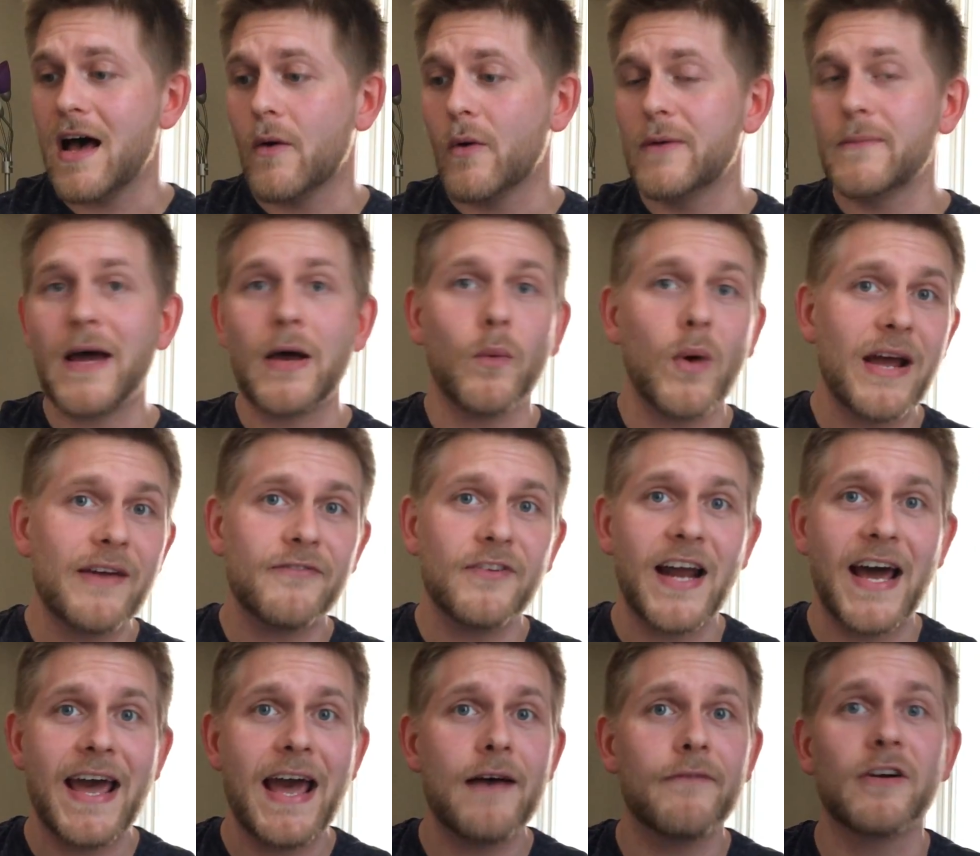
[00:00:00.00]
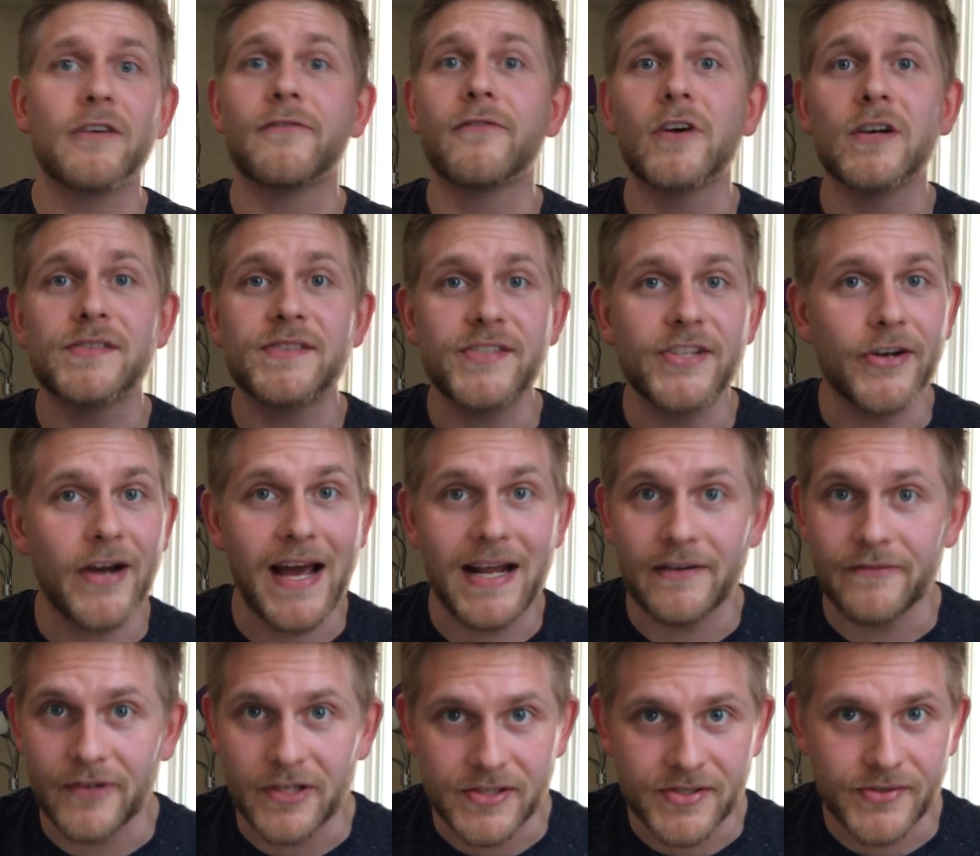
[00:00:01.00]
when my wife and I have our first year
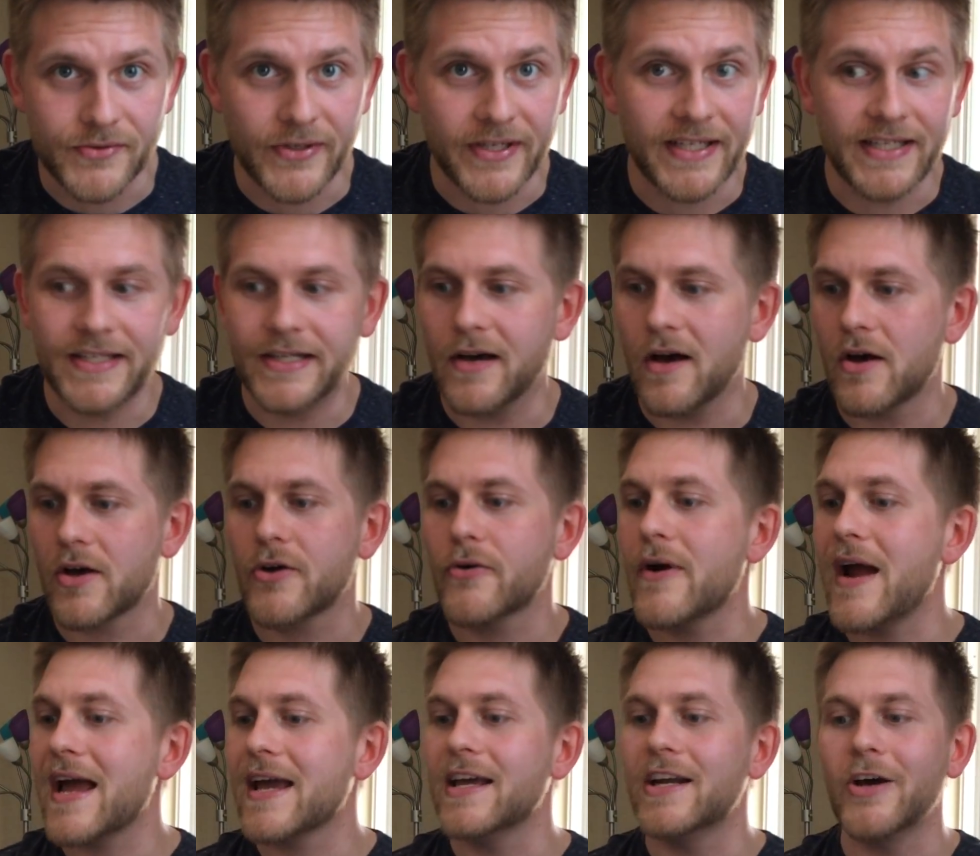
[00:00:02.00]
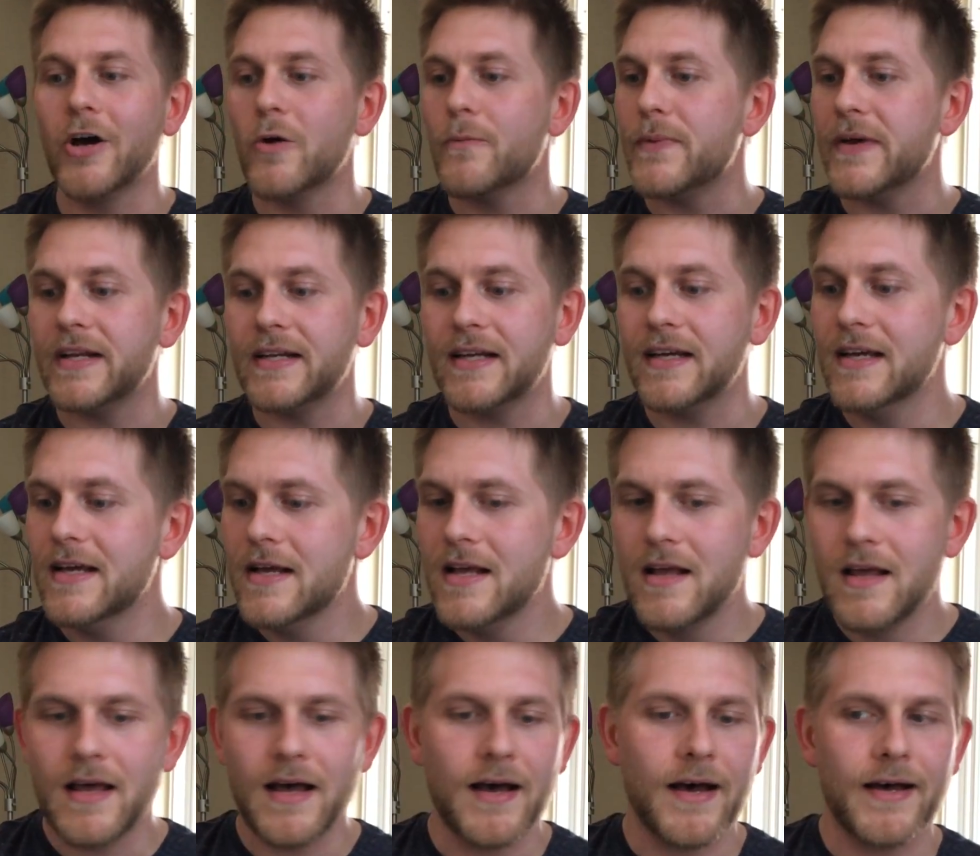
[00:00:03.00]
anniversary. You know, I'll crack it open.
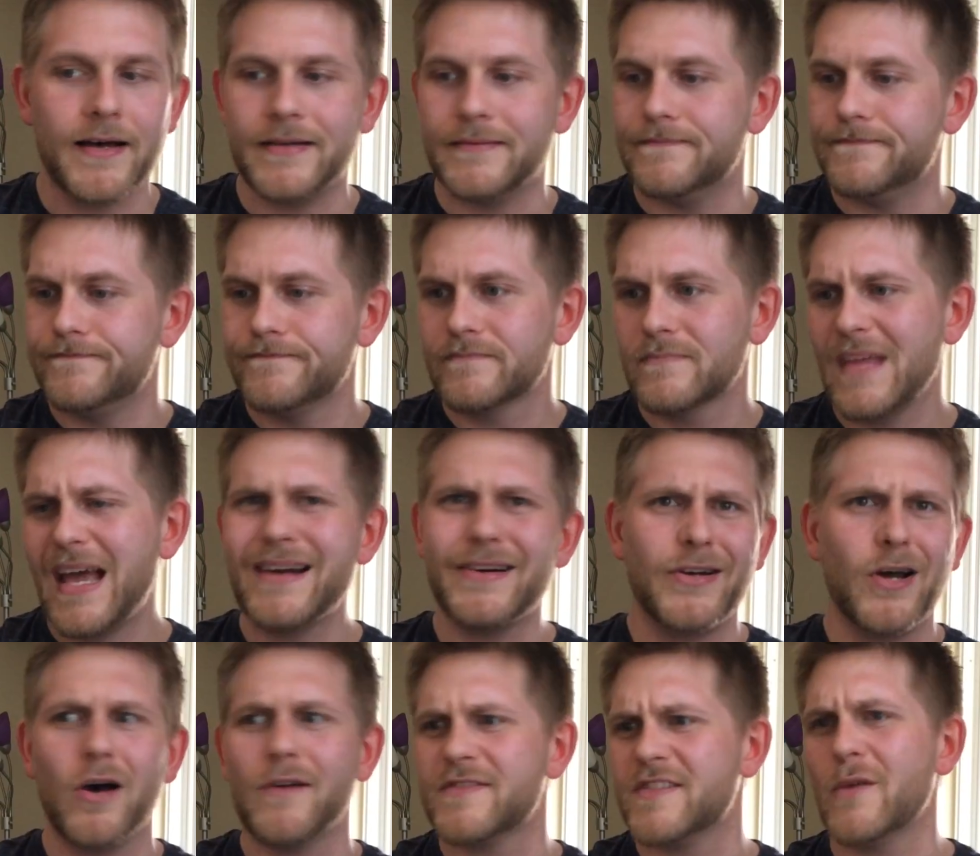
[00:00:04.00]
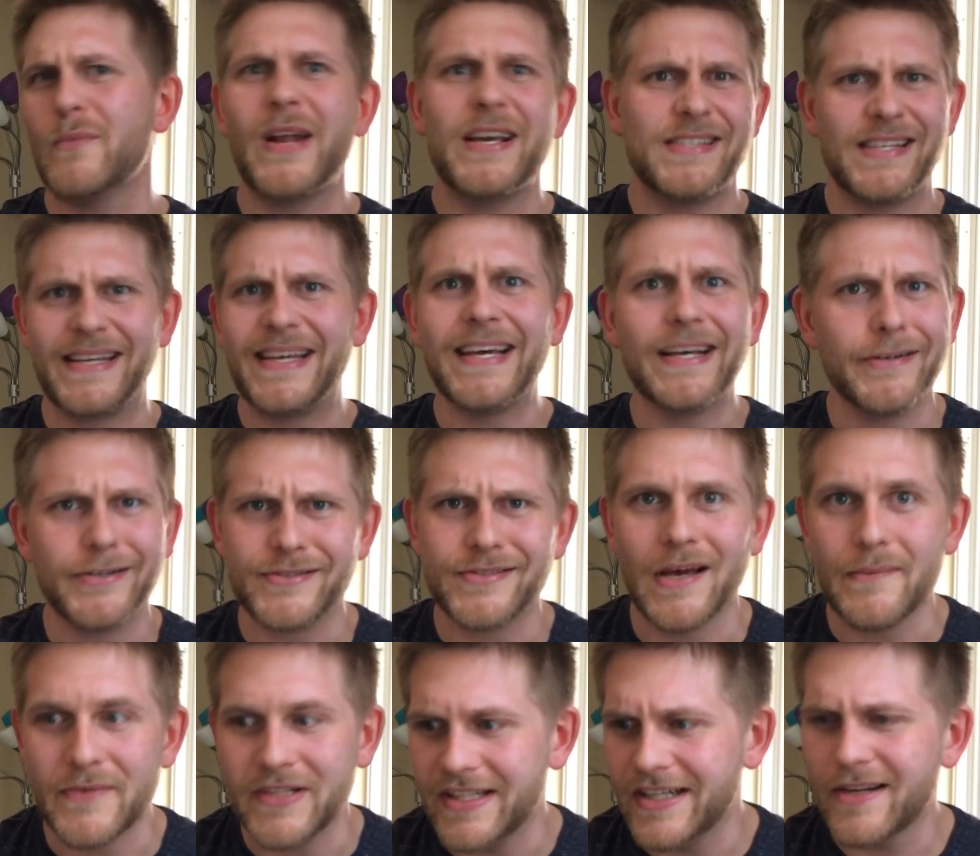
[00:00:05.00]
I don't know if someone has a kid or
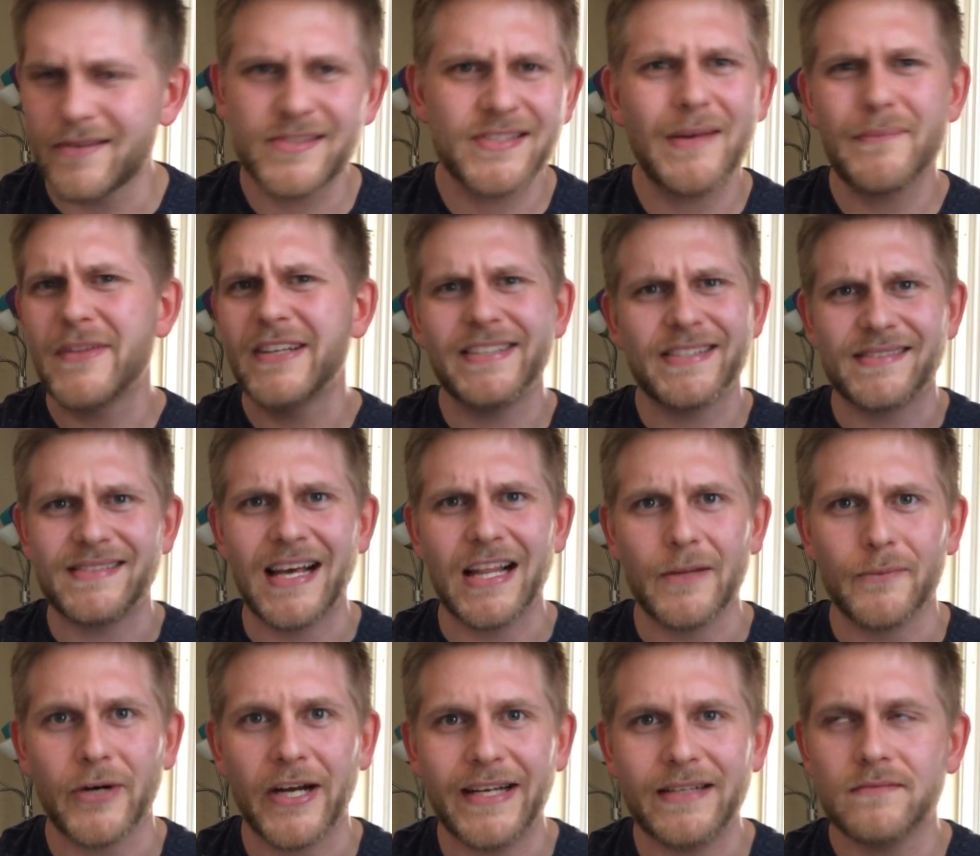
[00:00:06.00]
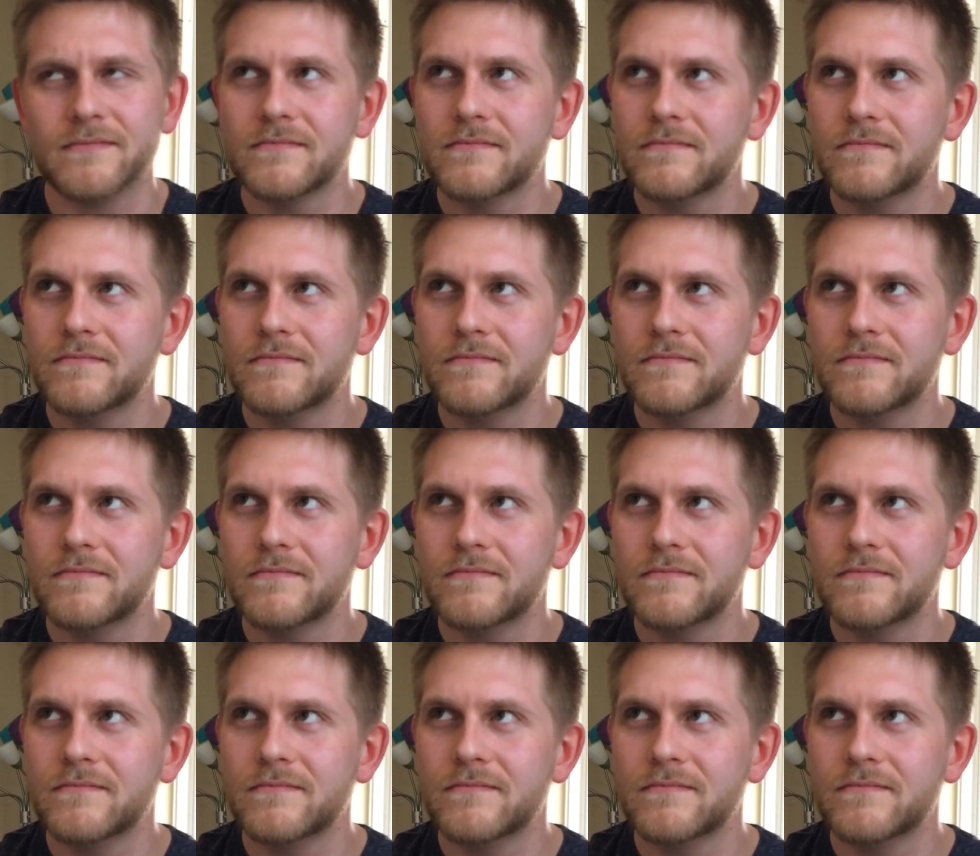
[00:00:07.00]
something. You know, something to celebrate.